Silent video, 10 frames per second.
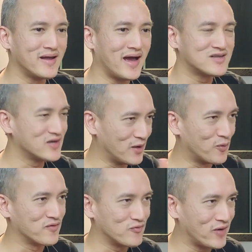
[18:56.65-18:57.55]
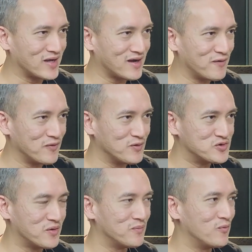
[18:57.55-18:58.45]
actually I was the right guy for the
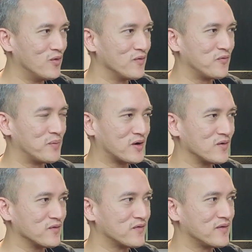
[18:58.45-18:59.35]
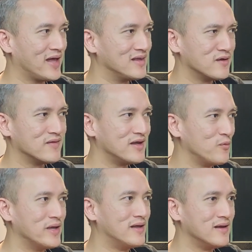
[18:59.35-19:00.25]
job was because at the end of the day,
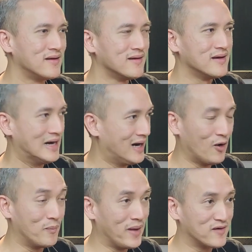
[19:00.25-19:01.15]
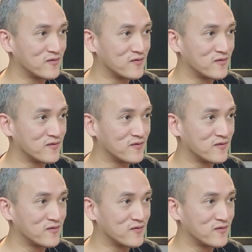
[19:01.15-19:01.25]
we did our best